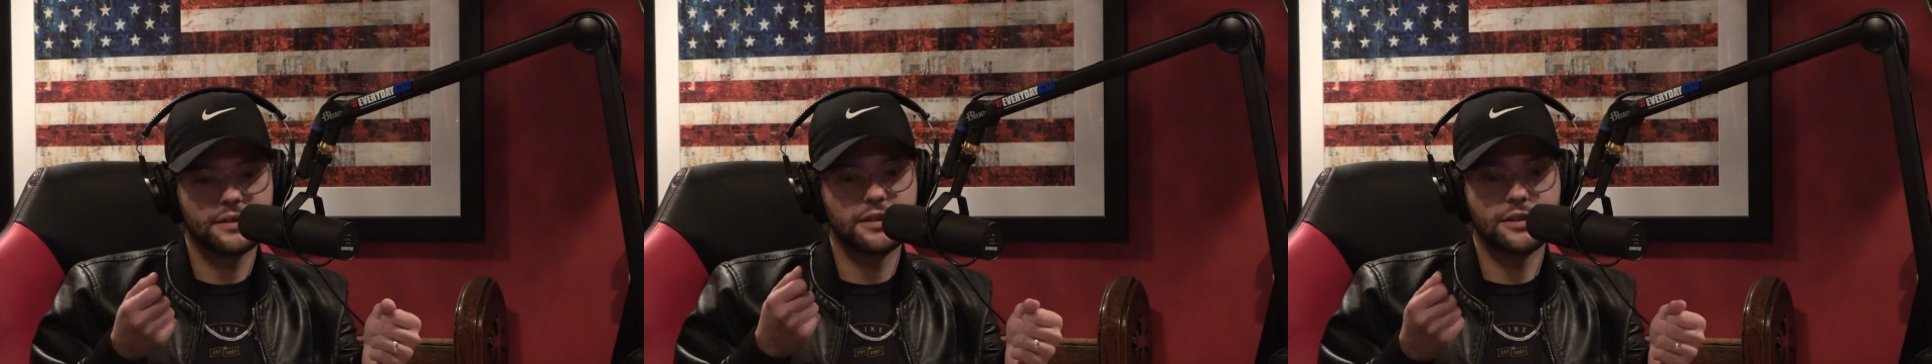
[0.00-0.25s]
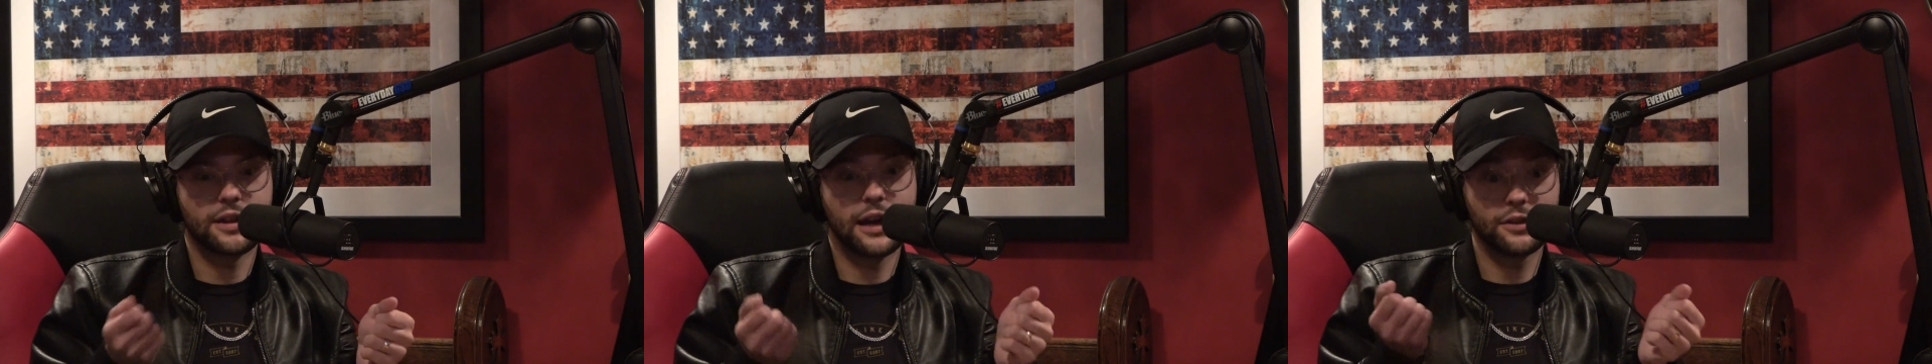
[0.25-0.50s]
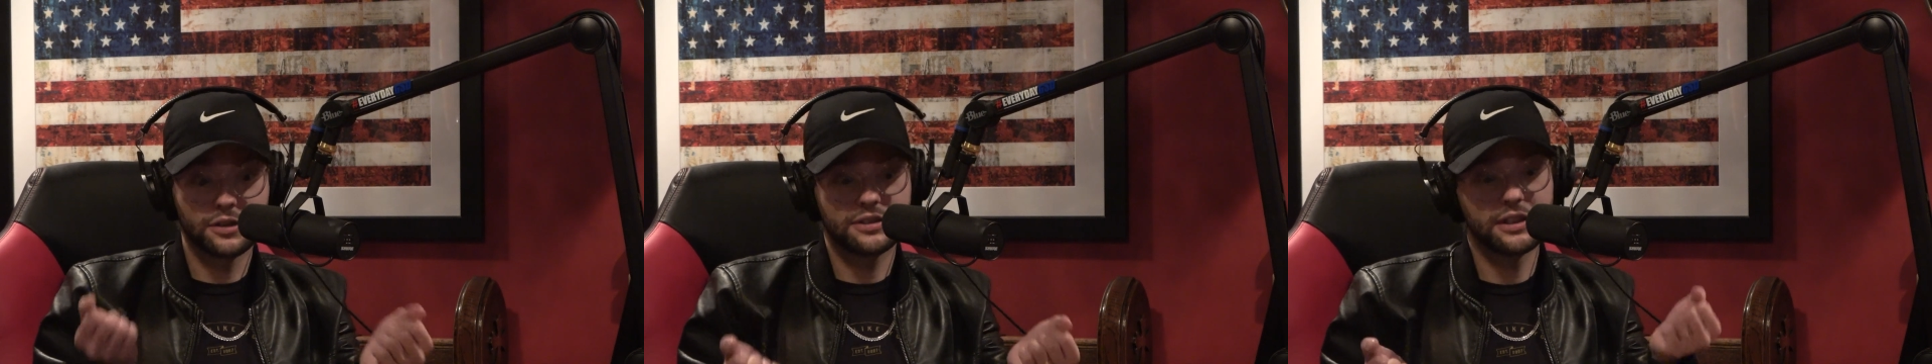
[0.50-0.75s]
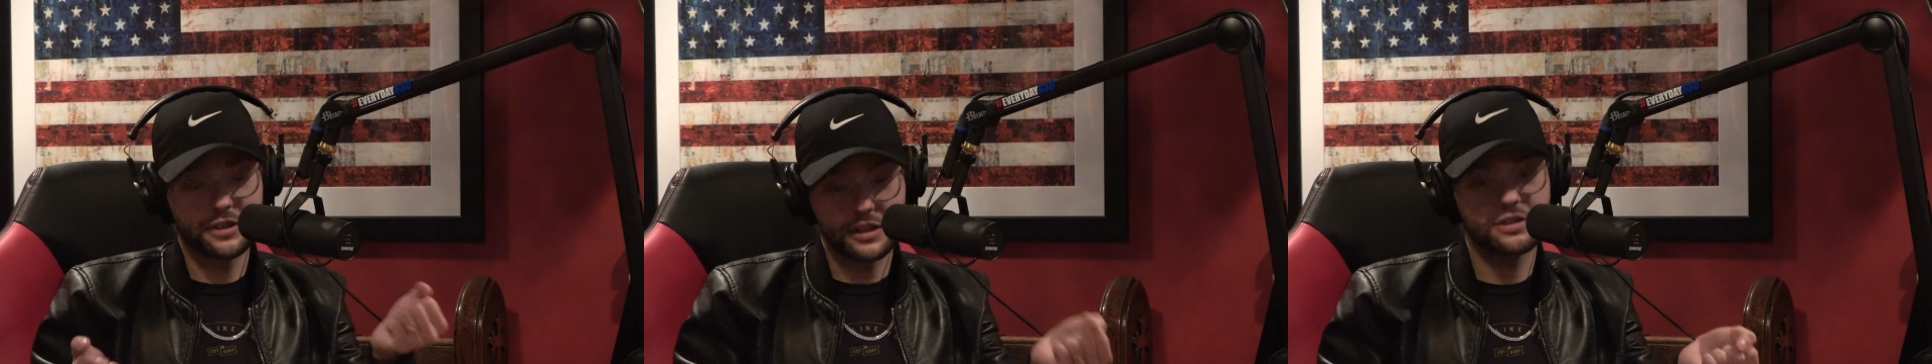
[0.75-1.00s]
I
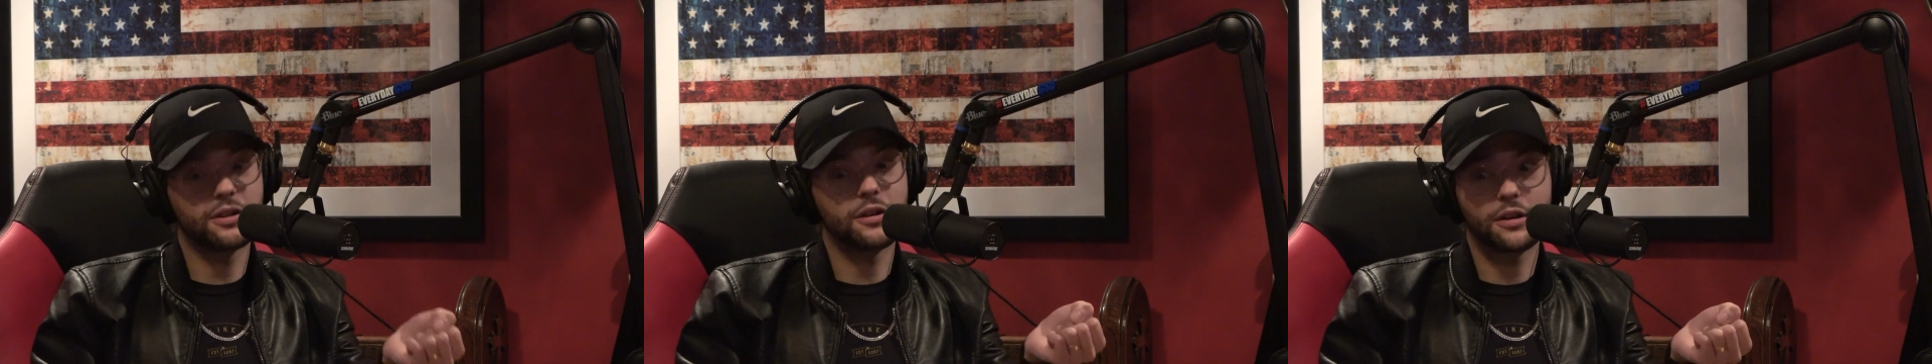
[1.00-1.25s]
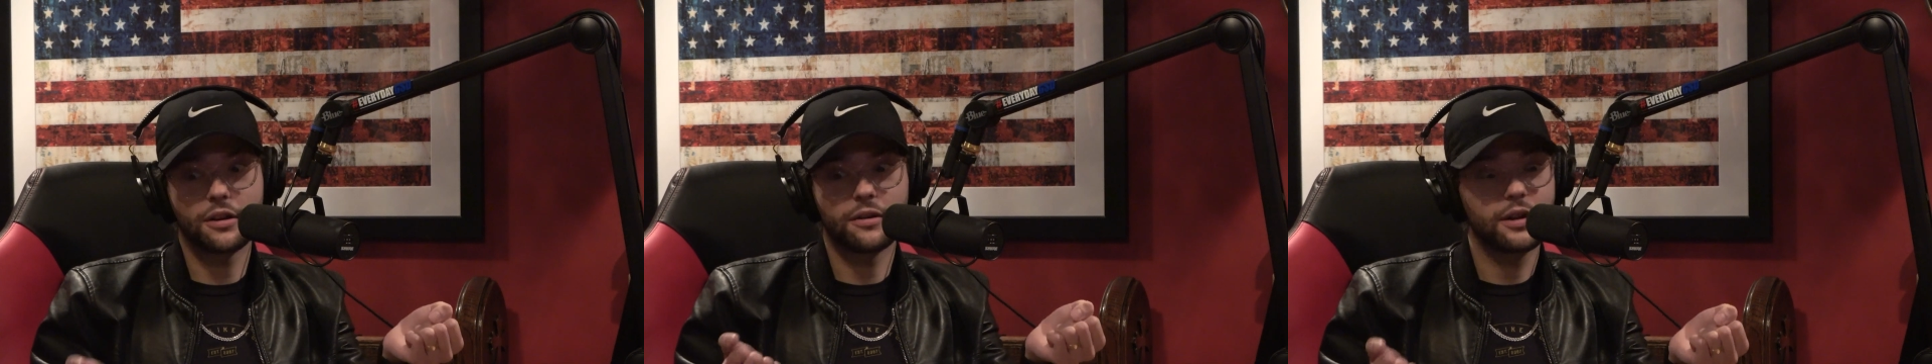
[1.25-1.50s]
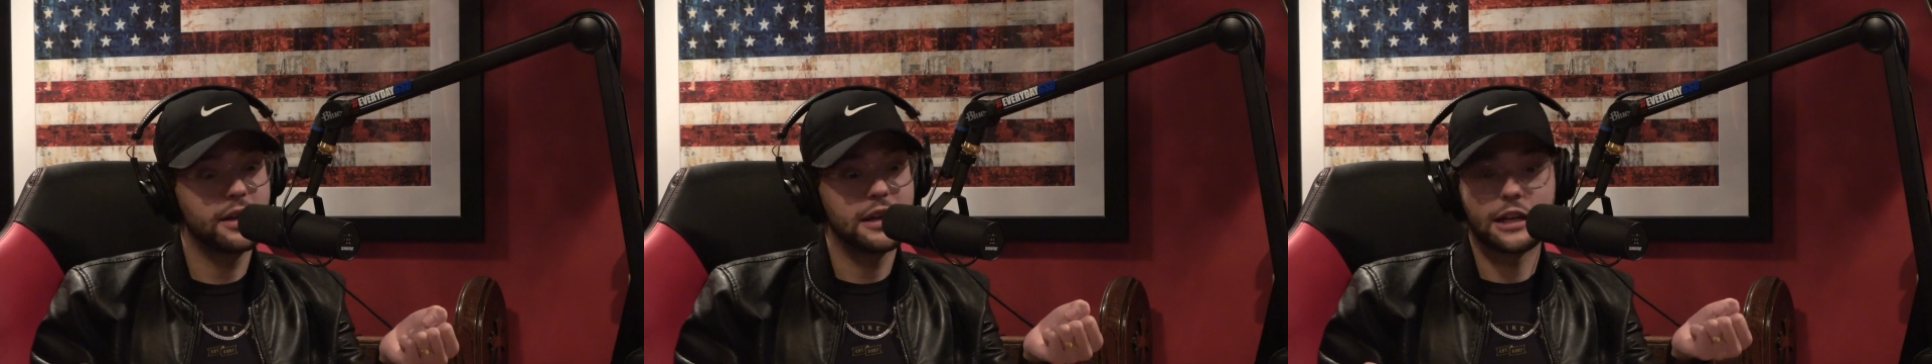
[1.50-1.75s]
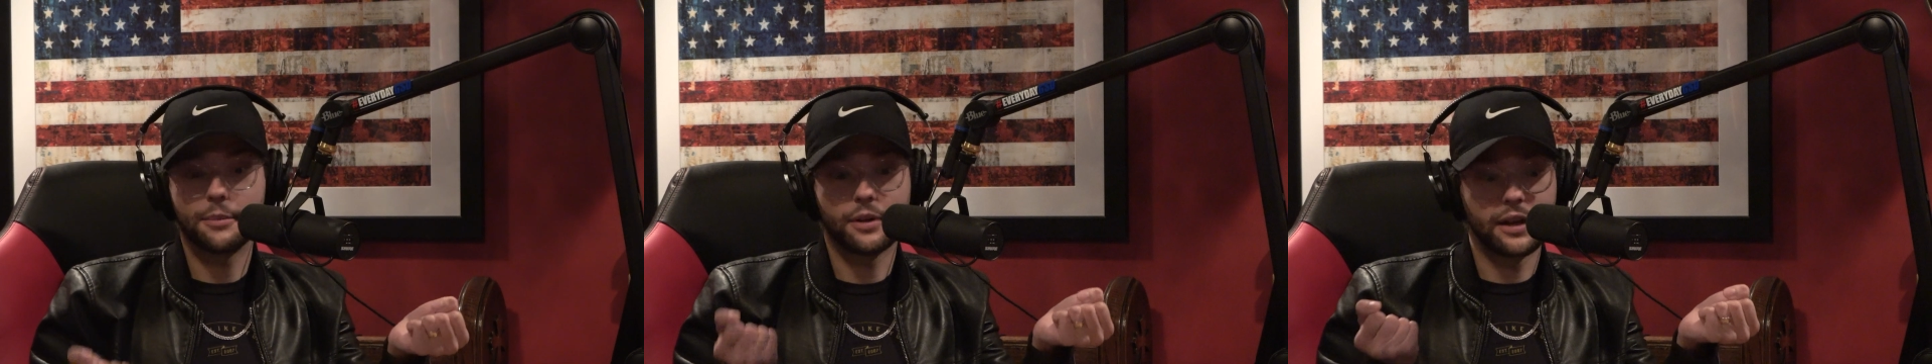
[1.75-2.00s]
looked at the guitar
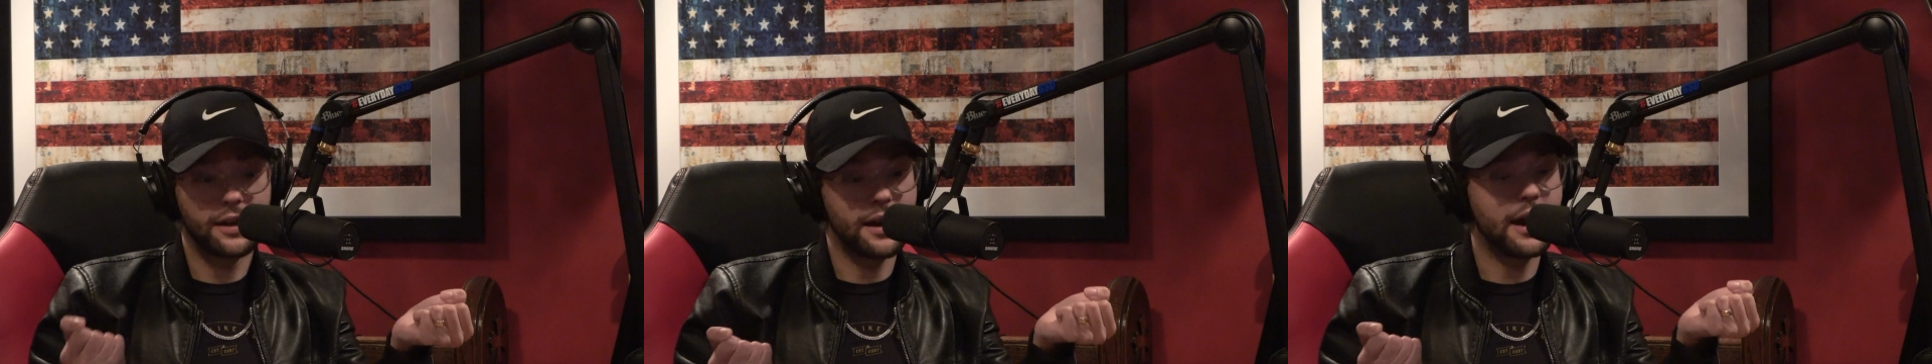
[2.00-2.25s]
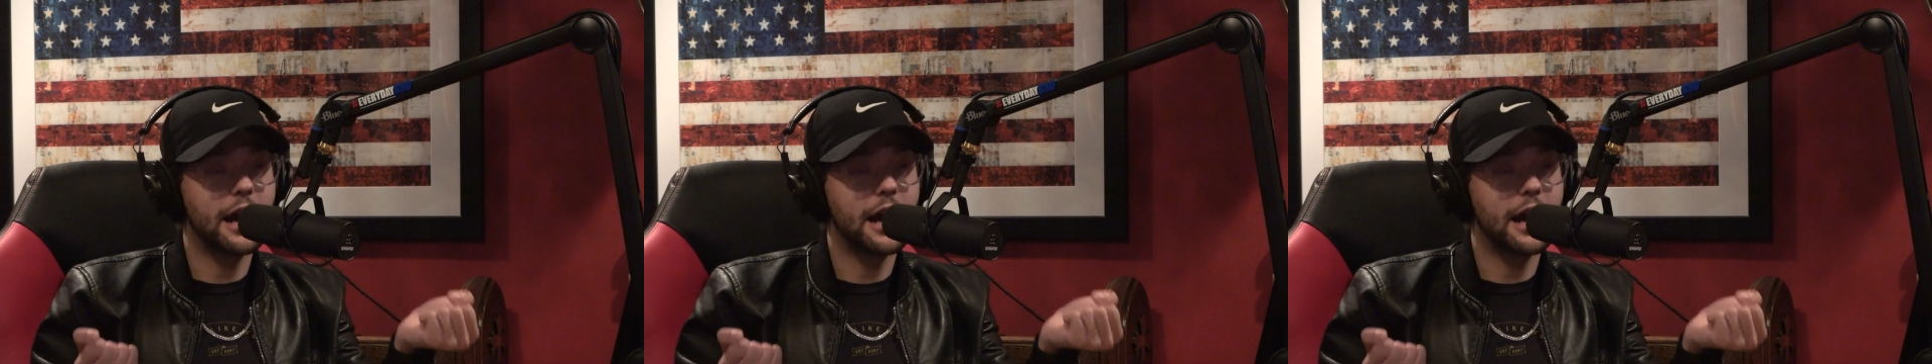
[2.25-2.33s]
and I'm like,